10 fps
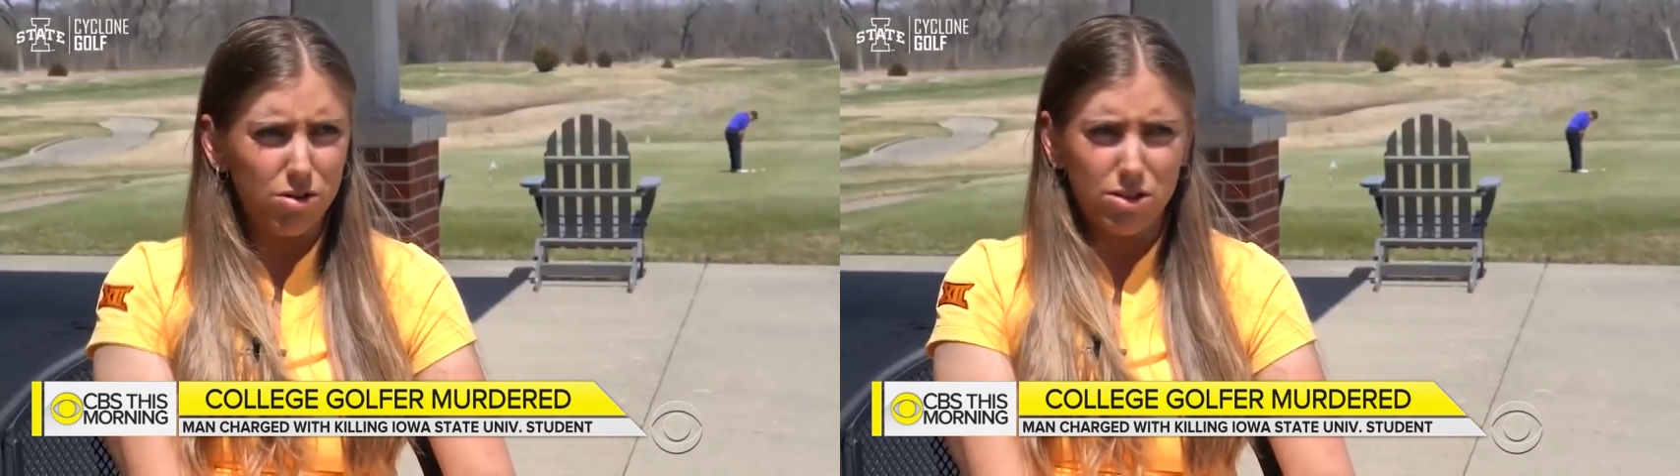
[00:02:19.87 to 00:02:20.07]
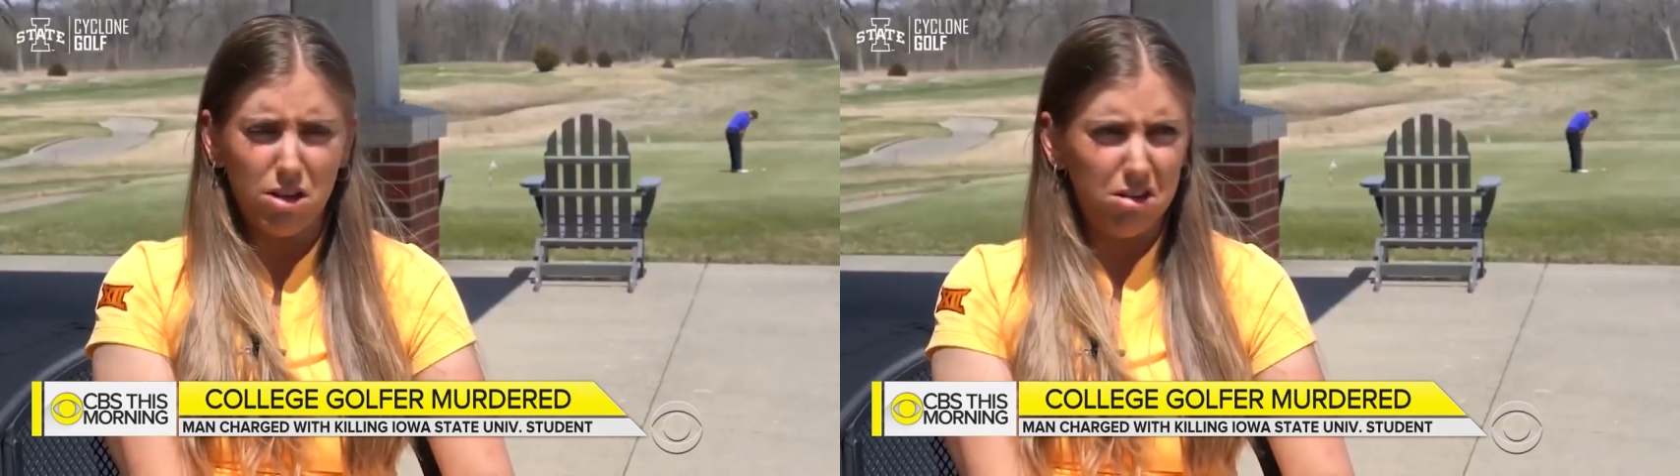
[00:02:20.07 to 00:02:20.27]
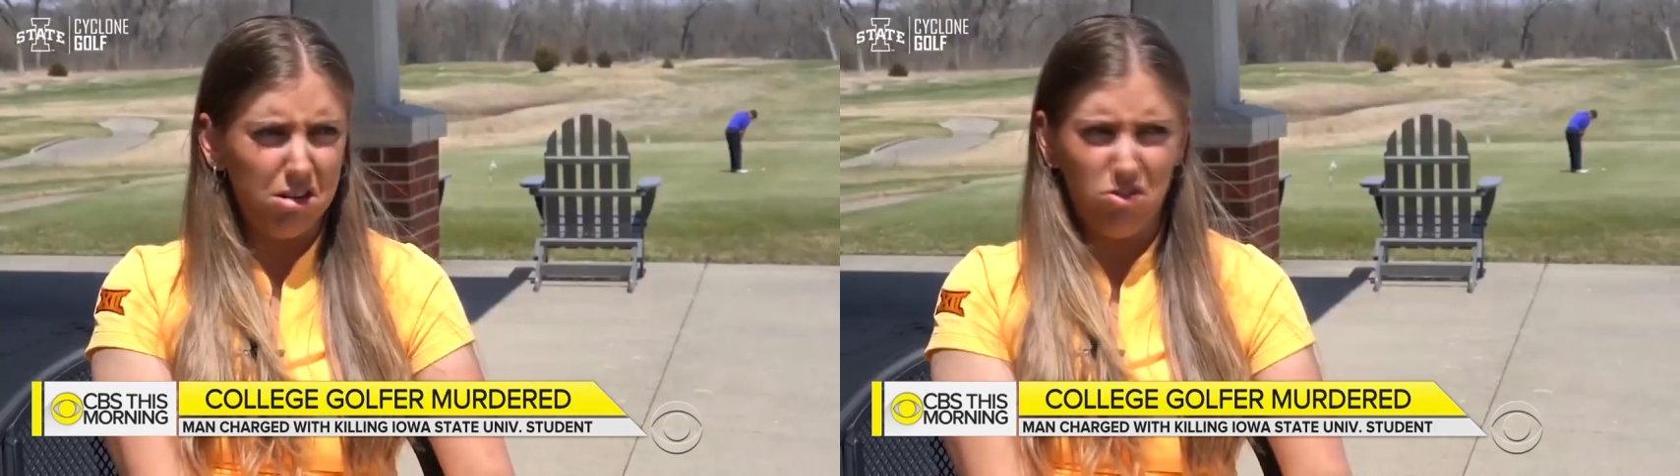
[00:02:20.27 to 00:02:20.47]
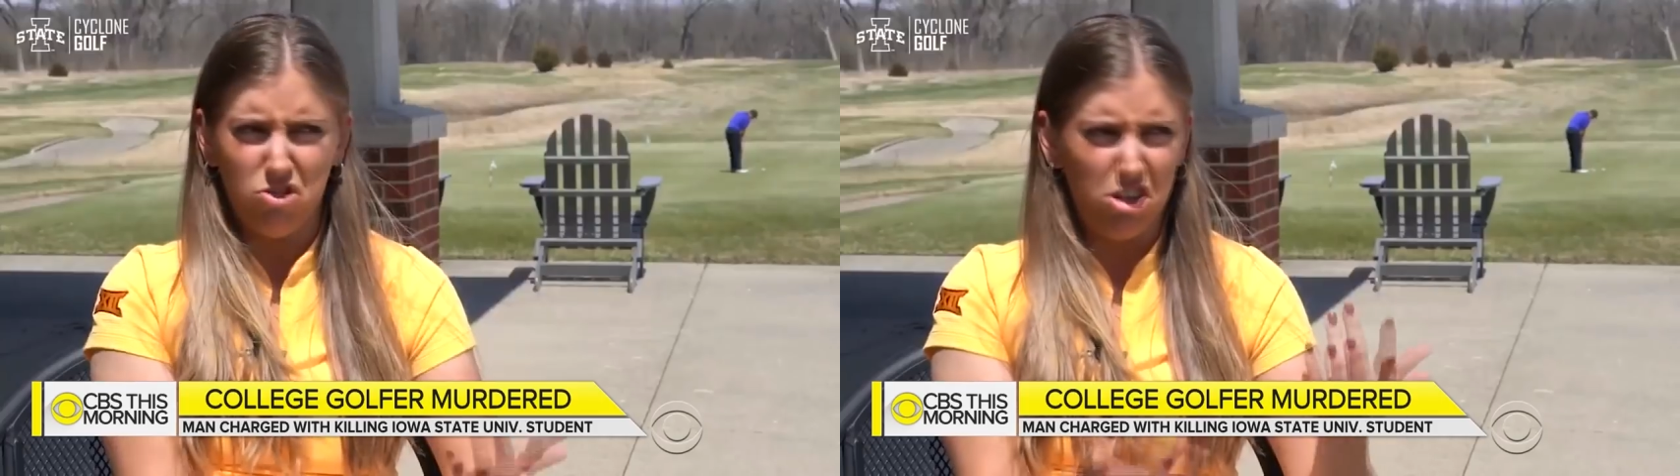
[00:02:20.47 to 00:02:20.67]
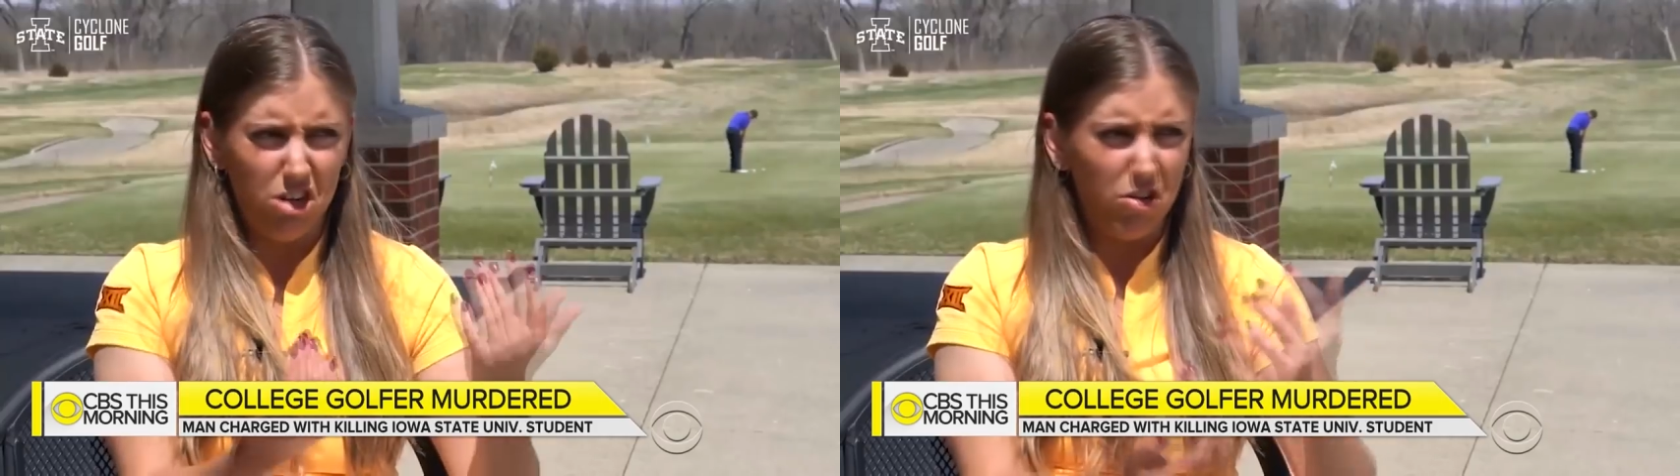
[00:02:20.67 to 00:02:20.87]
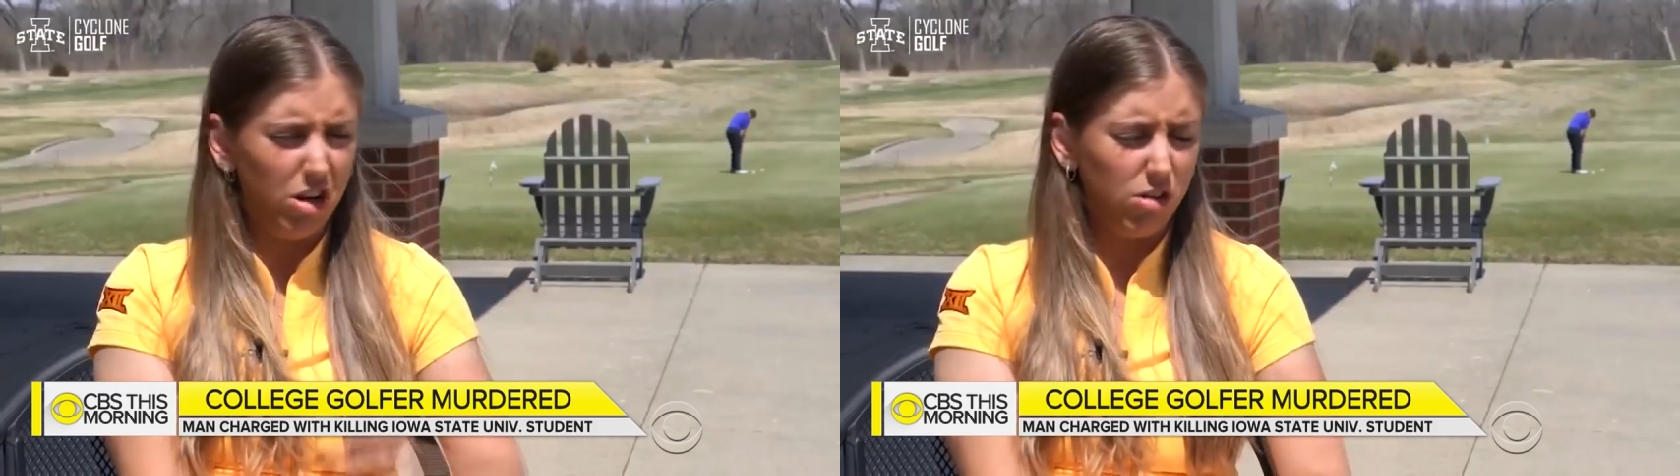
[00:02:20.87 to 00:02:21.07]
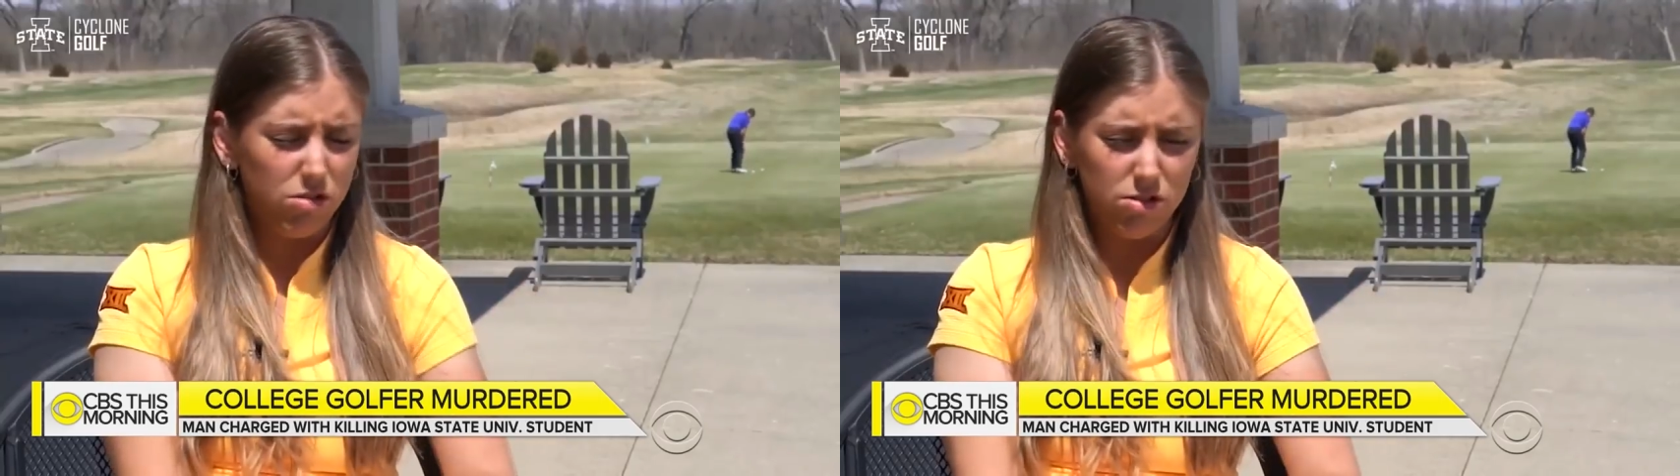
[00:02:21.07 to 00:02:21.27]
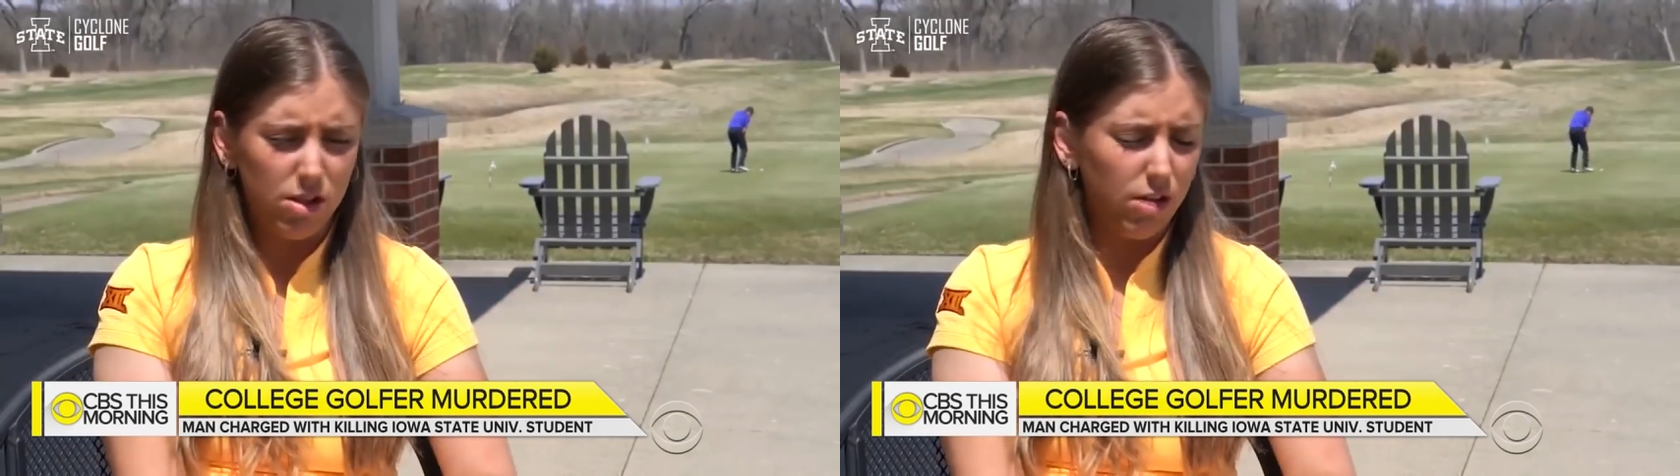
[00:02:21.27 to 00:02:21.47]
I want to study engineering,
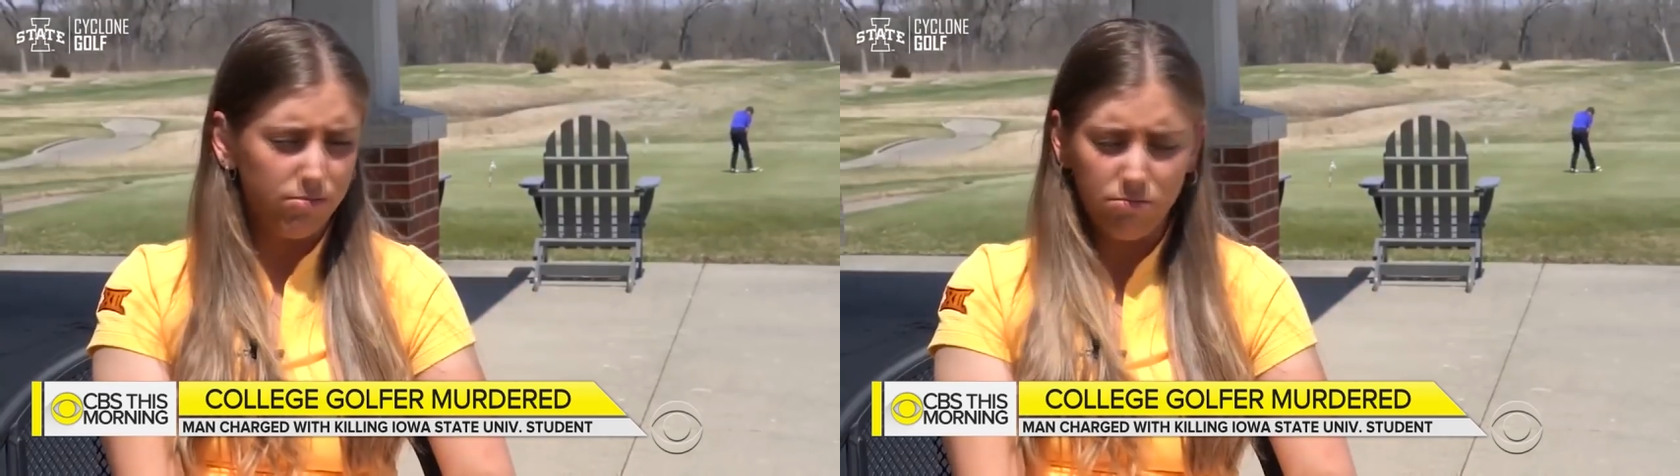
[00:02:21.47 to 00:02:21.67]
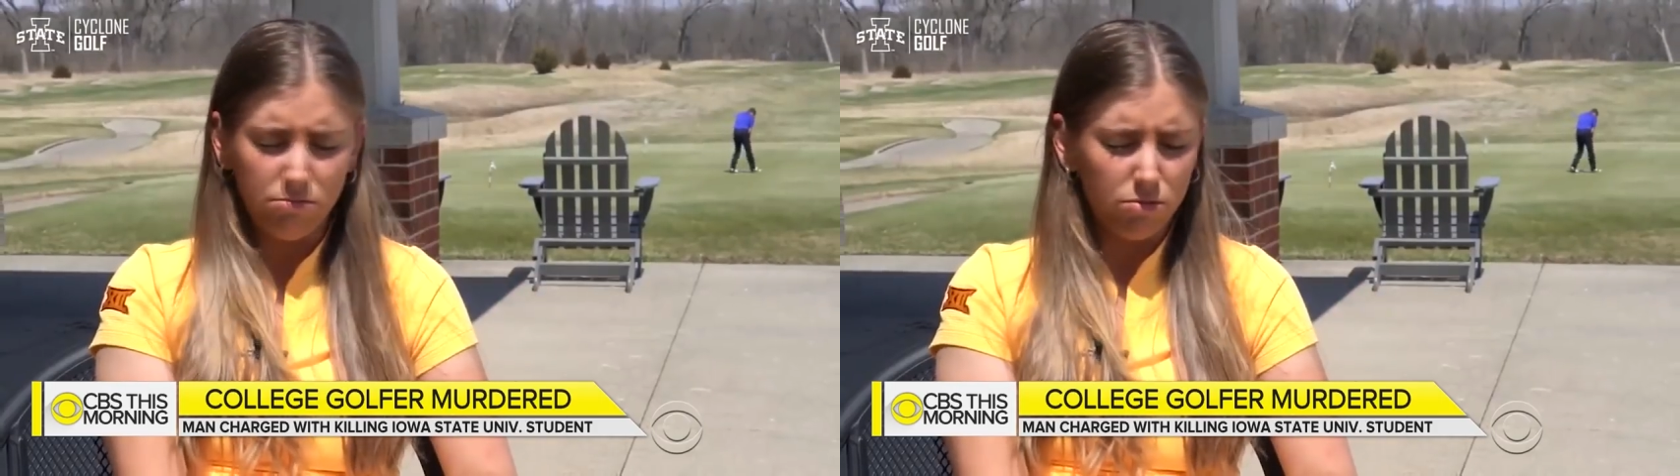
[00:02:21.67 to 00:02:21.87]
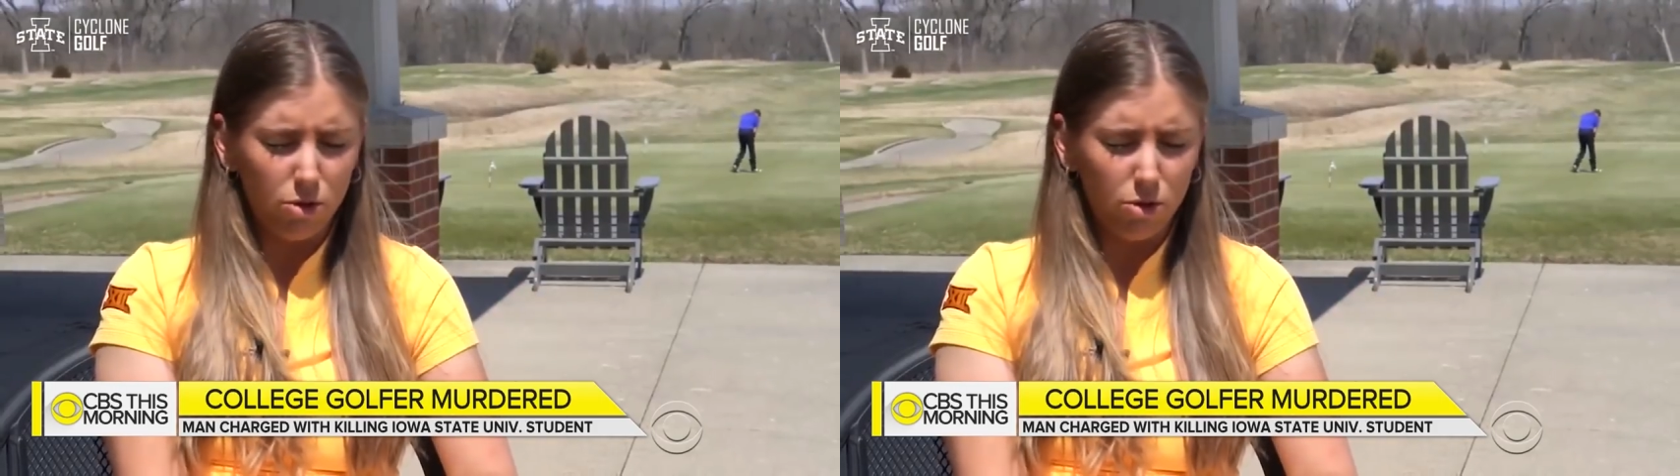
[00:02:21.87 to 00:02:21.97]
and she's like,